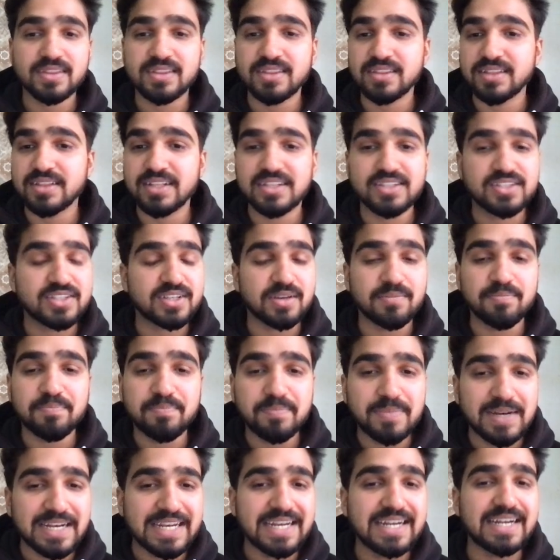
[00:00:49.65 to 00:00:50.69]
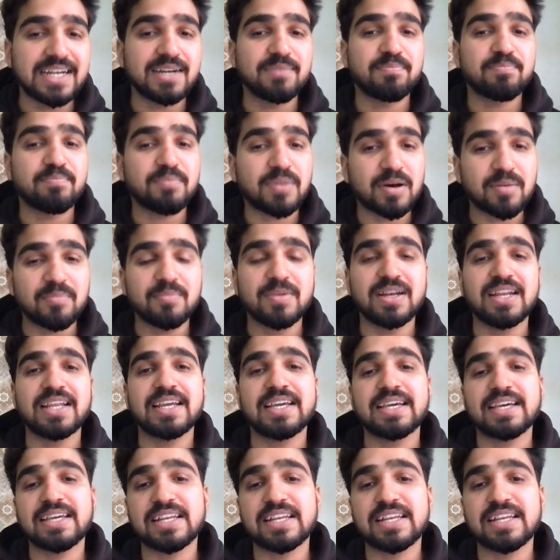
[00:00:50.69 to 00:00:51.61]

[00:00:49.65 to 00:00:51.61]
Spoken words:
That's complete public